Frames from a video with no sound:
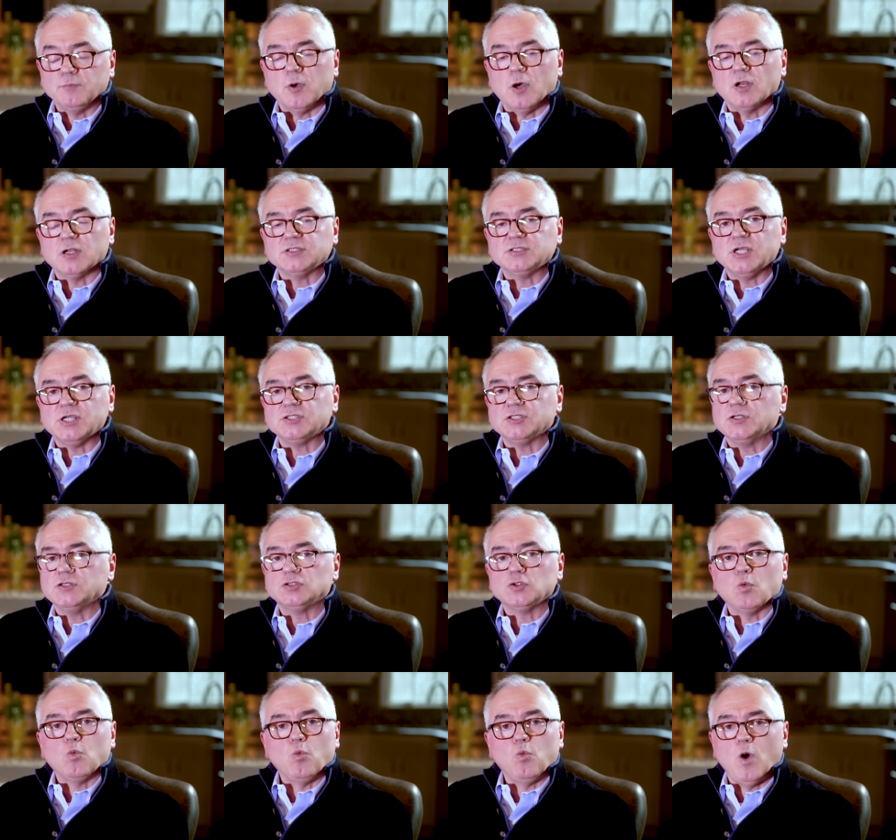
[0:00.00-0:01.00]

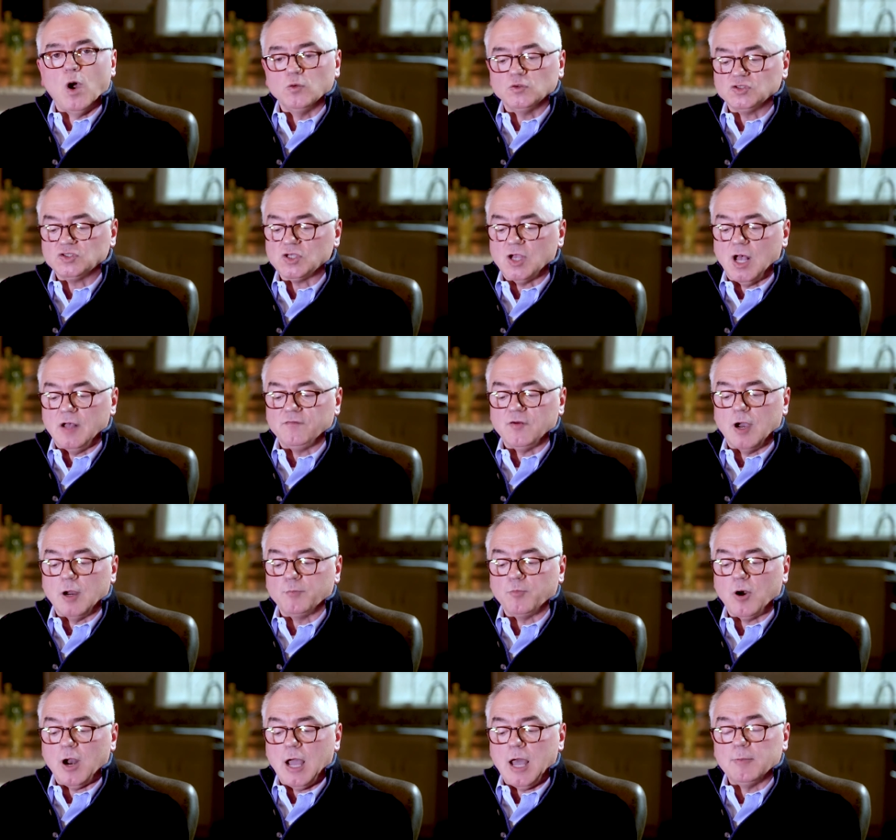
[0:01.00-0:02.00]
politicians won't solve our
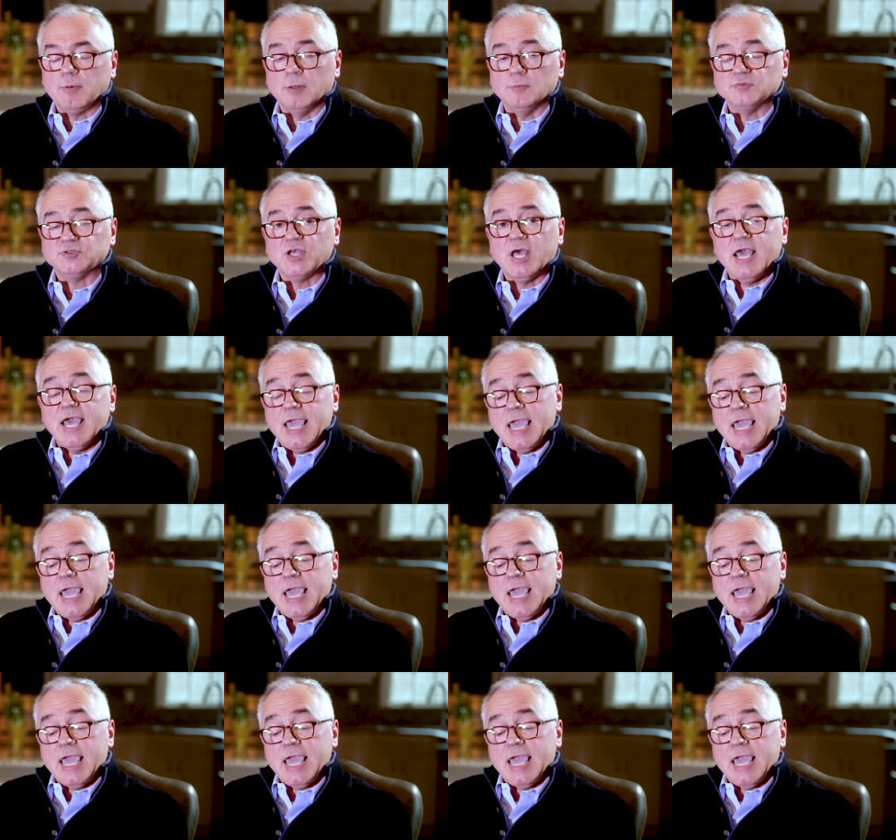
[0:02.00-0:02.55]
problems.